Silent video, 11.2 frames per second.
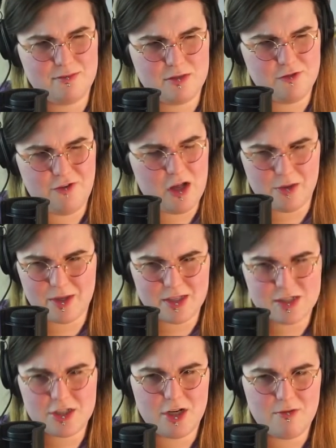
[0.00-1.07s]
following this
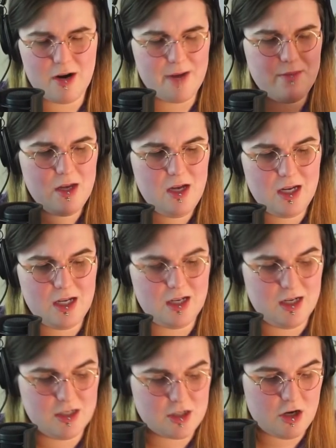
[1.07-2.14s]
shit, right? In
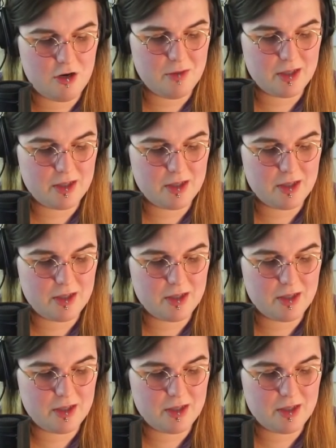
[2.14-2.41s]
in Tacoma.